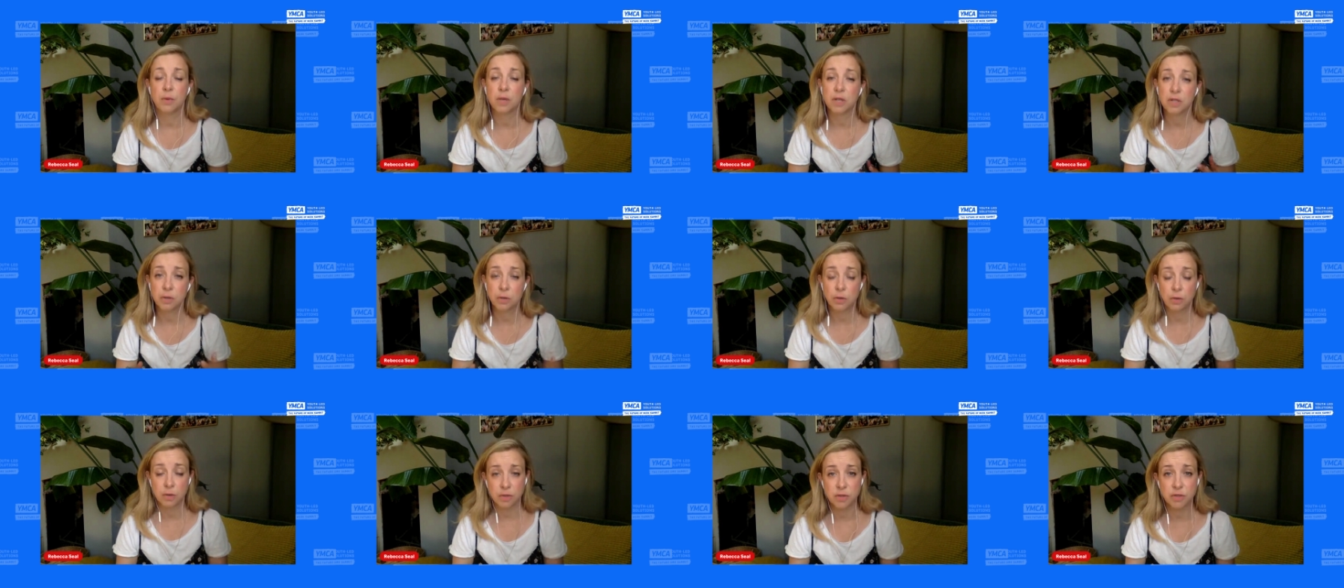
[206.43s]

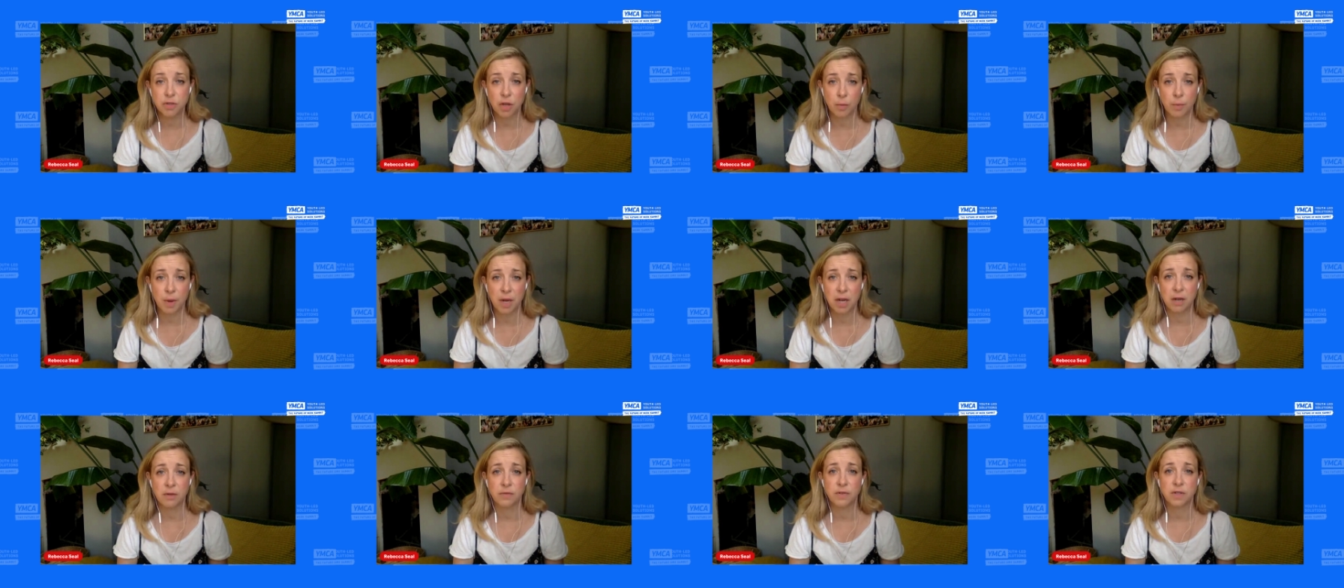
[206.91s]
which so
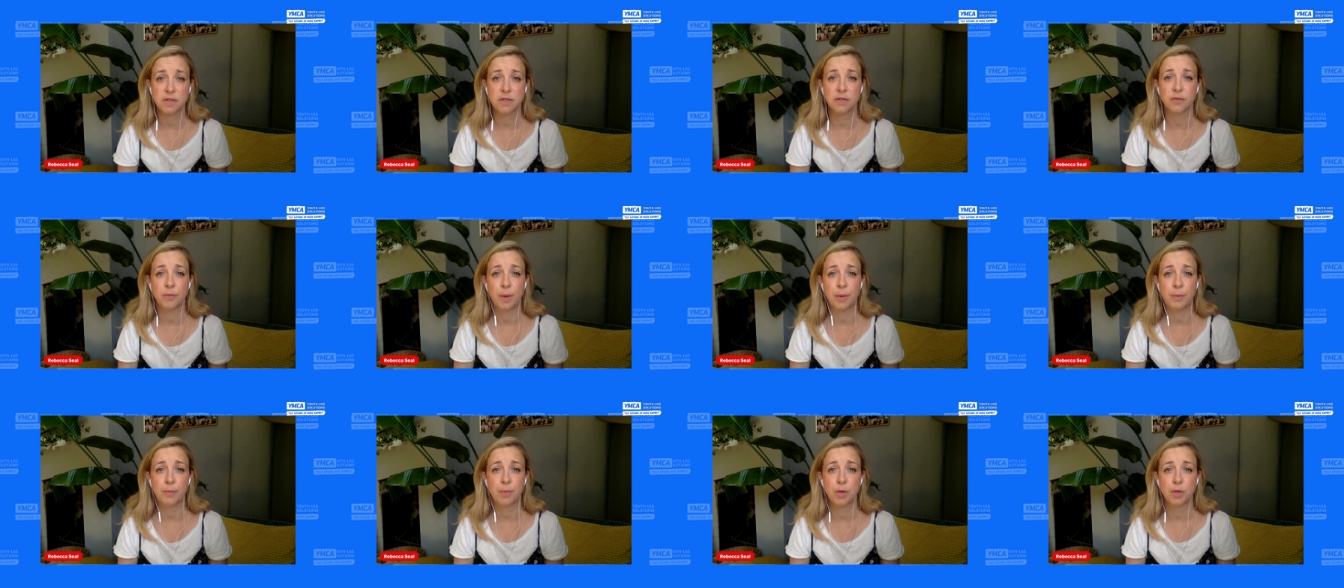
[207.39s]
many of us
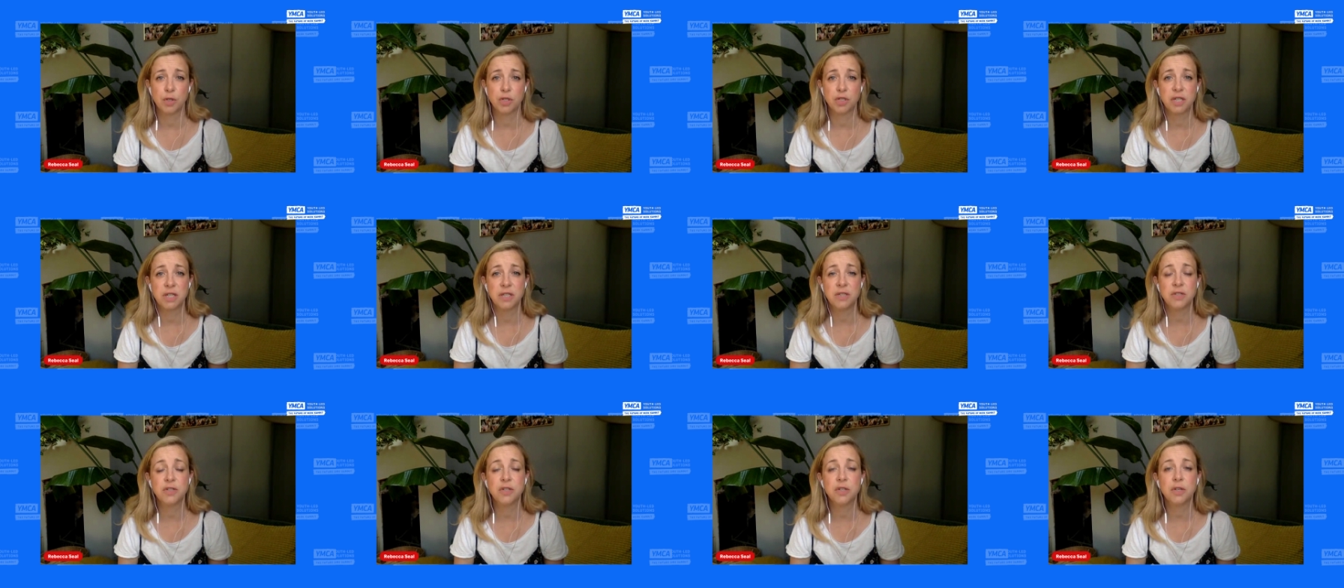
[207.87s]
have been pushed
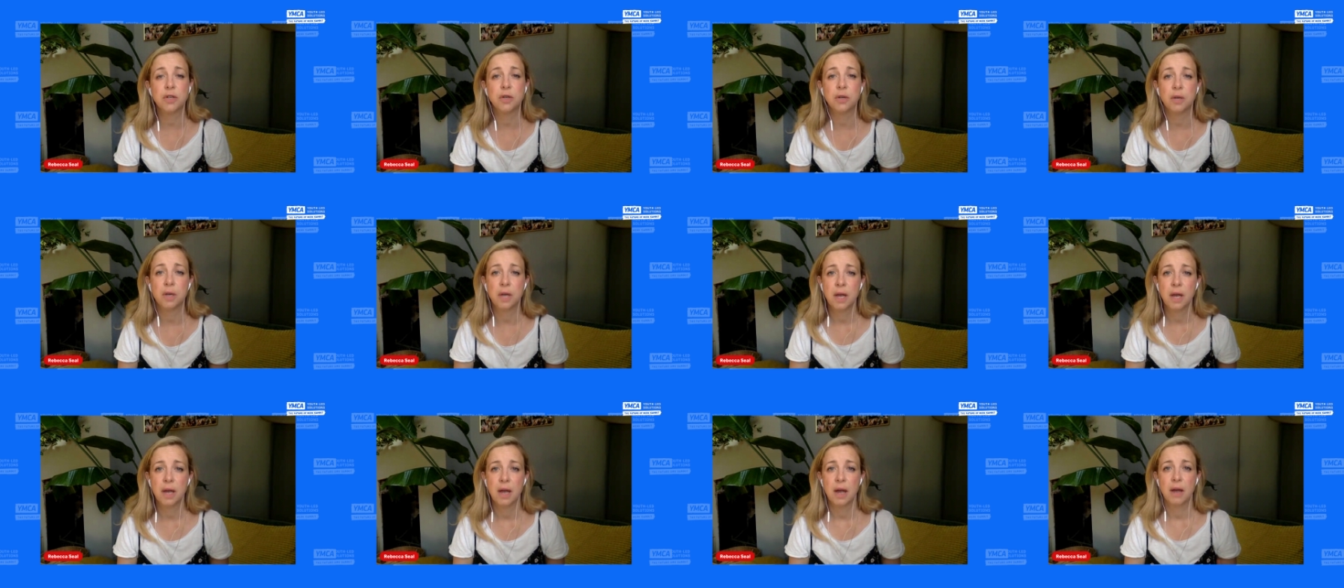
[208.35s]
into,
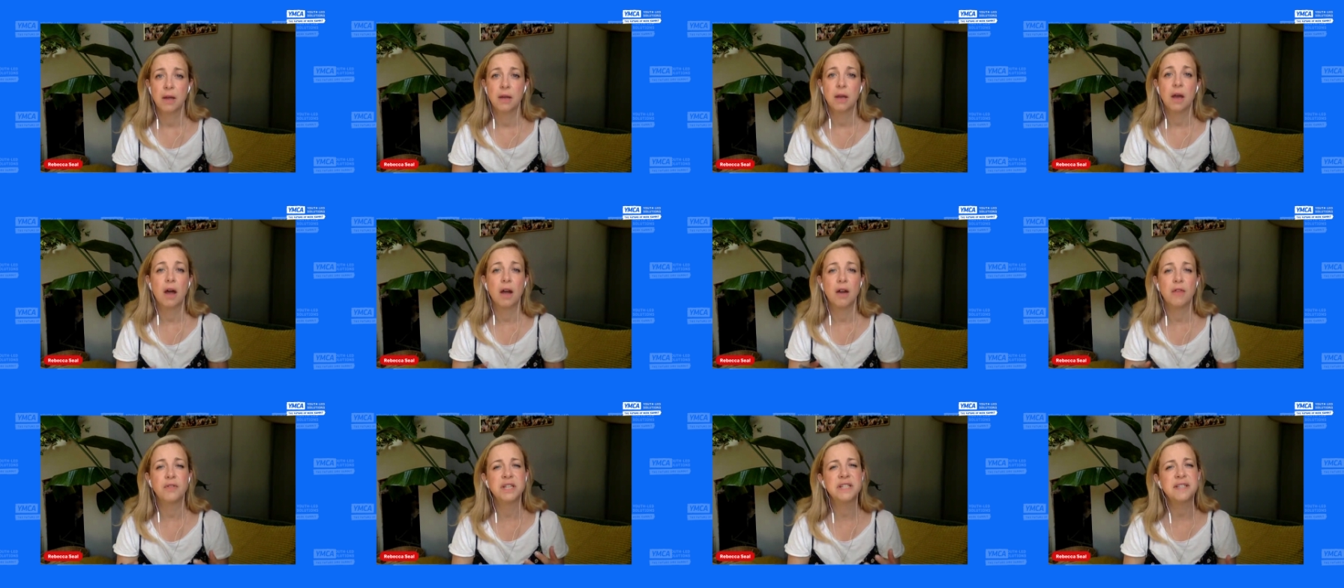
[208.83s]

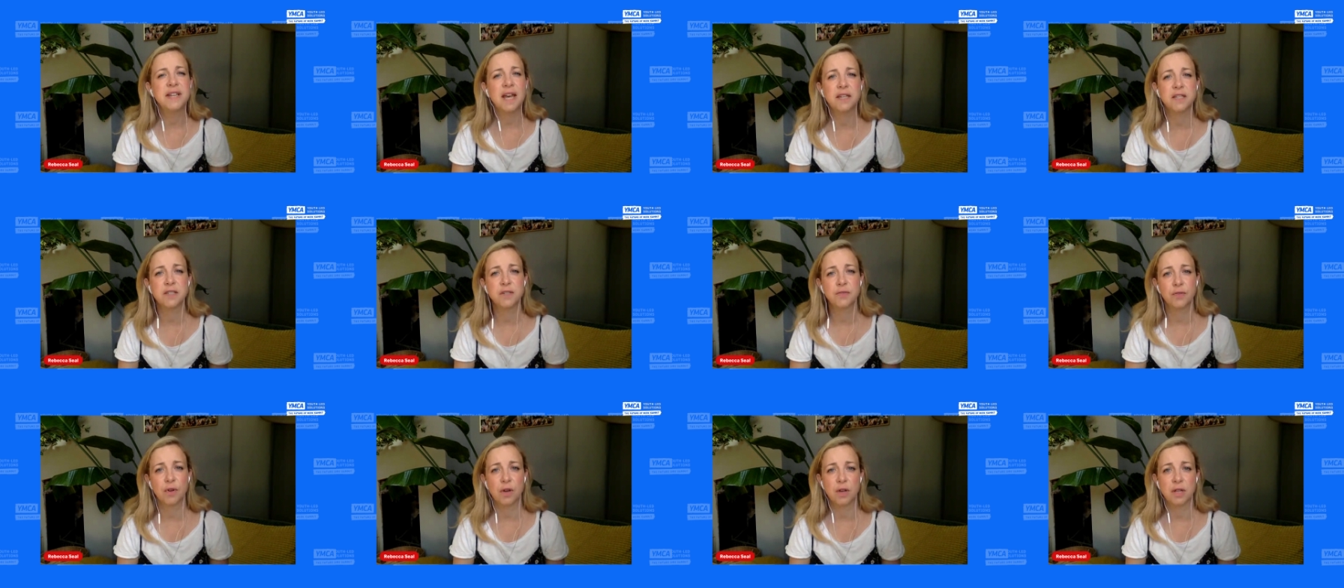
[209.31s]
kind of
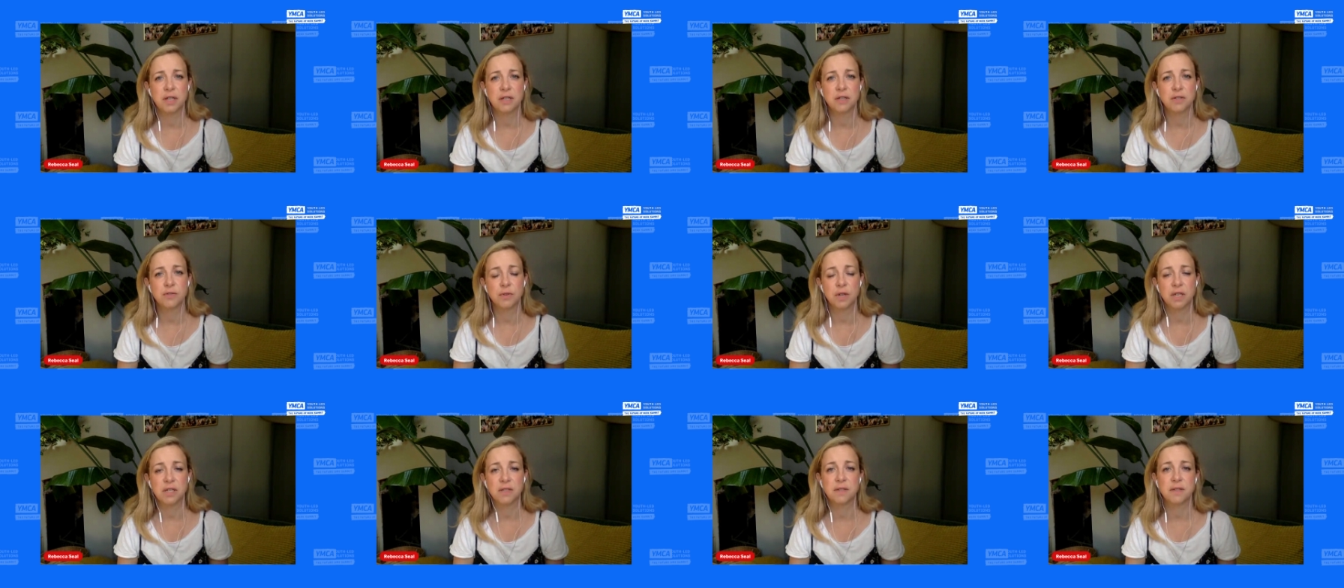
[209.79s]
intensify
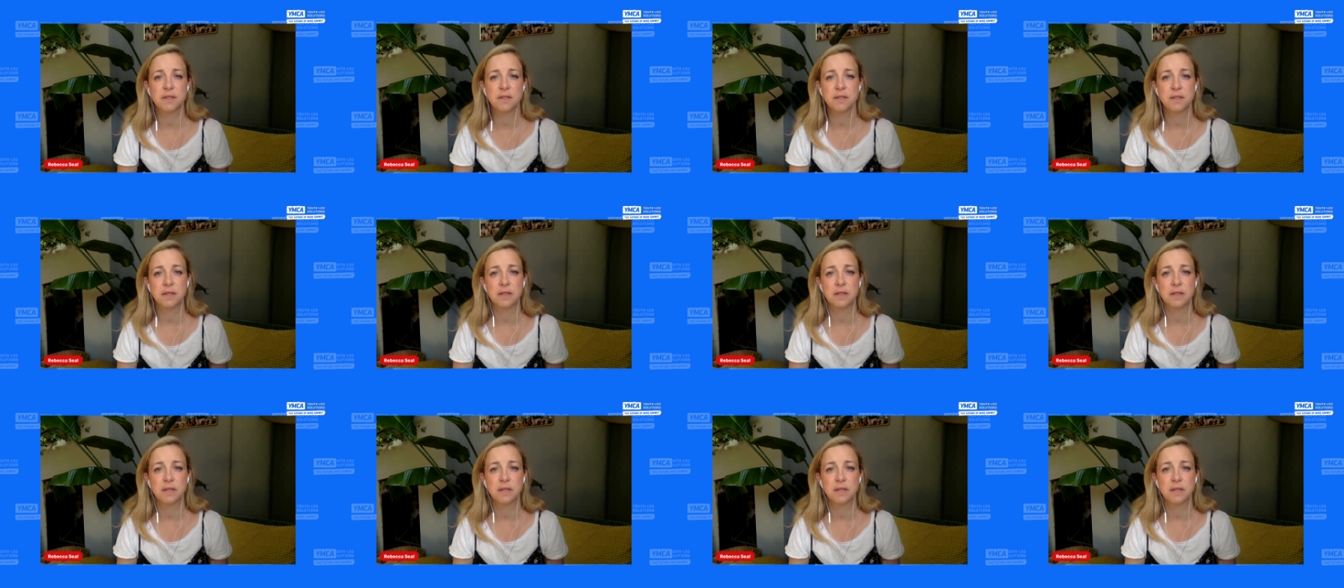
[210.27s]
these risks.